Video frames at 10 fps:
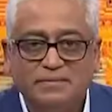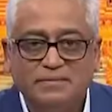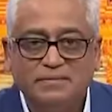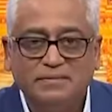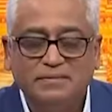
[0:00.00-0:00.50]

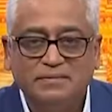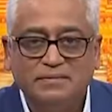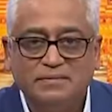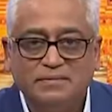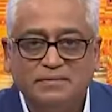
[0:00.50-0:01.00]

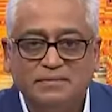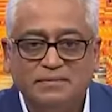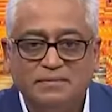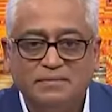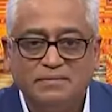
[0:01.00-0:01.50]

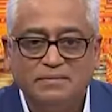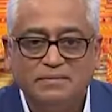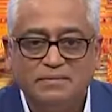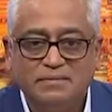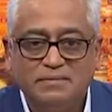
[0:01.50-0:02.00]

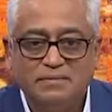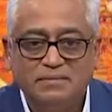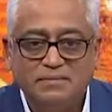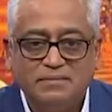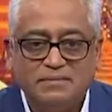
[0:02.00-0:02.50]

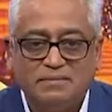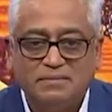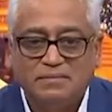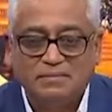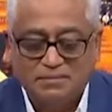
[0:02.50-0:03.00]

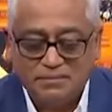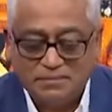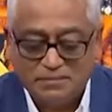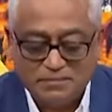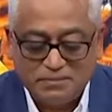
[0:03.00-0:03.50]

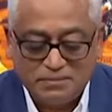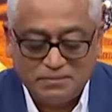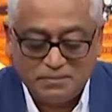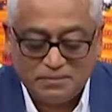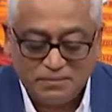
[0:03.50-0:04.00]

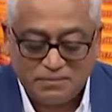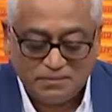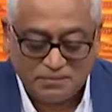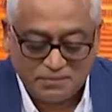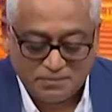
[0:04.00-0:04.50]

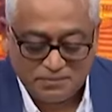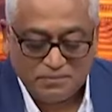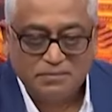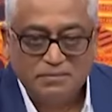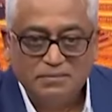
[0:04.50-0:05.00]

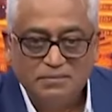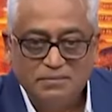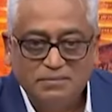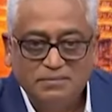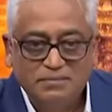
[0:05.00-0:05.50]

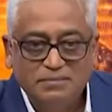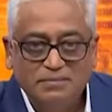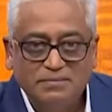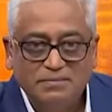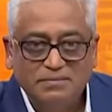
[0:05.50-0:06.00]

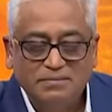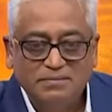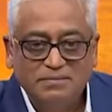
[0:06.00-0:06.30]
No words are spoken by the person on screen.